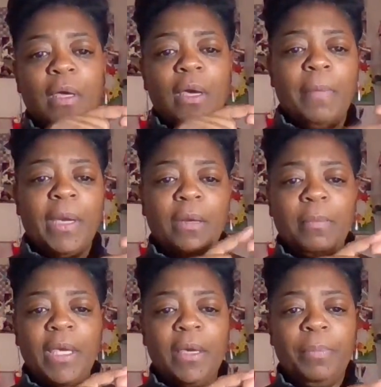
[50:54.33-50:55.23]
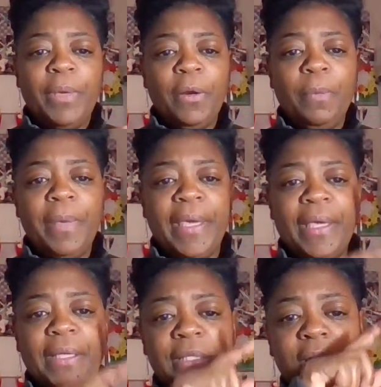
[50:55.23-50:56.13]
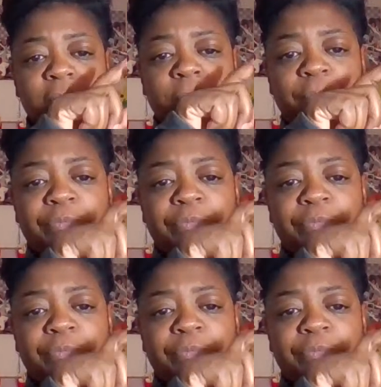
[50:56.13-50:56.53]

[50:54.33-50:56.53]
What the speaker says: Am I going to make a pair of pants,